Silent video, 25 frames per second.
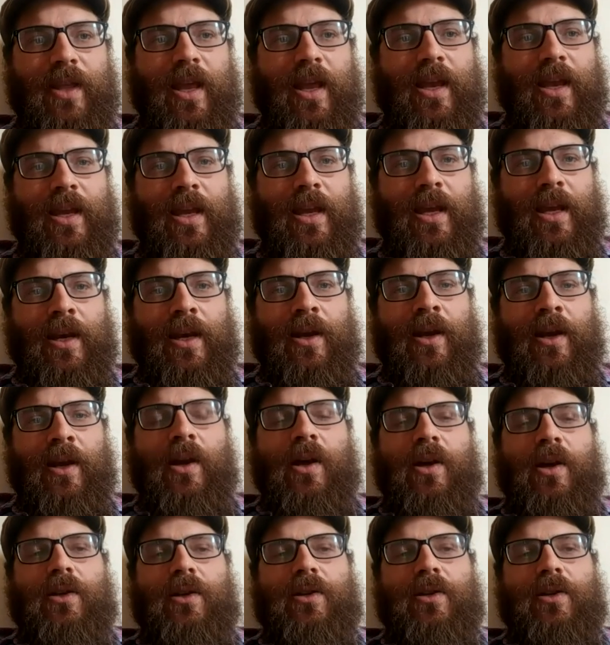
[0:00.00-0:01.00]
they need
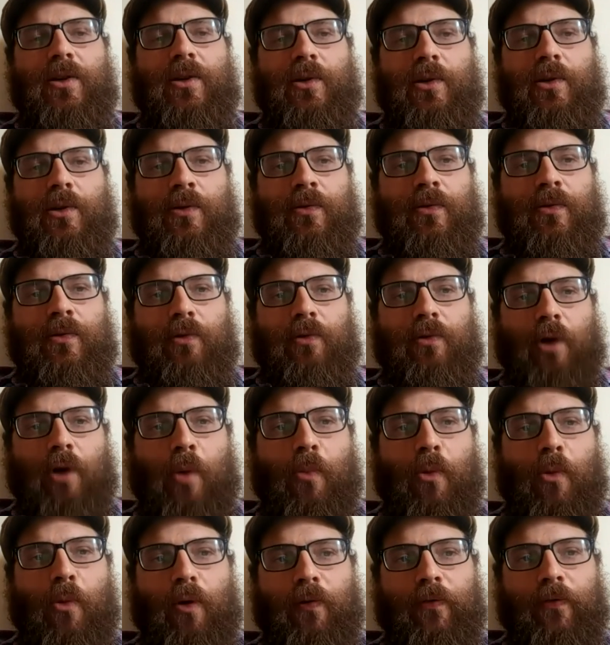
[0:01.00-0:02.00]
to grow
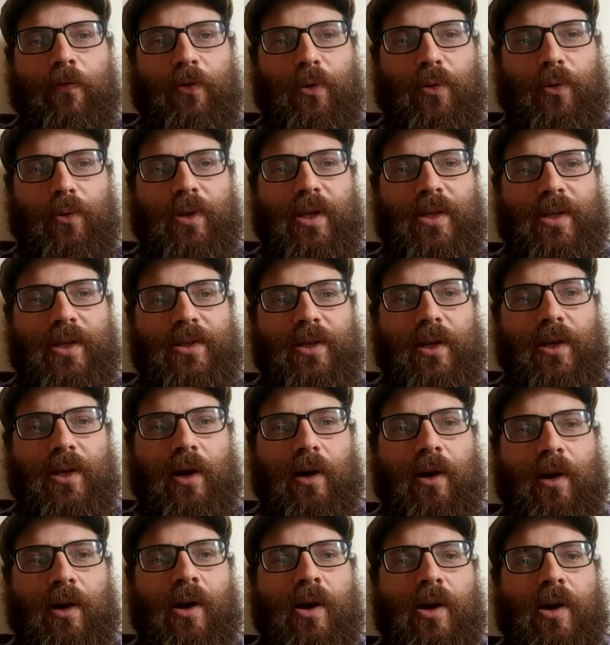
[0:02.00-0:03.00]
more food this
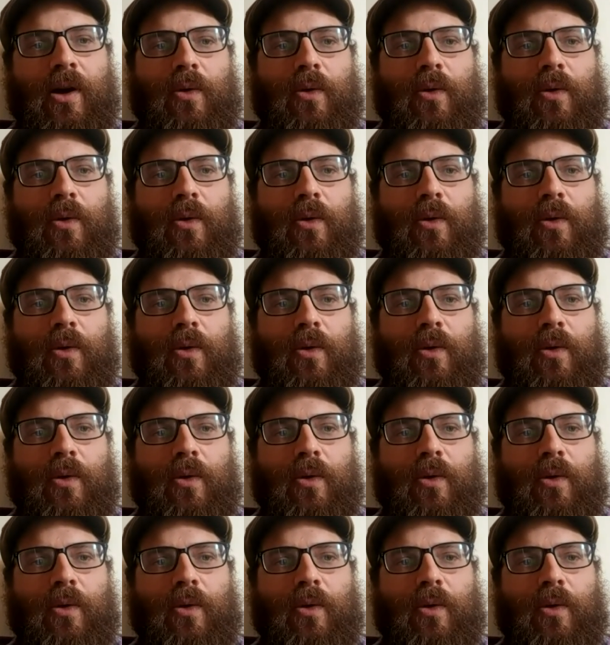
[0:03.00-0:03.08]
year.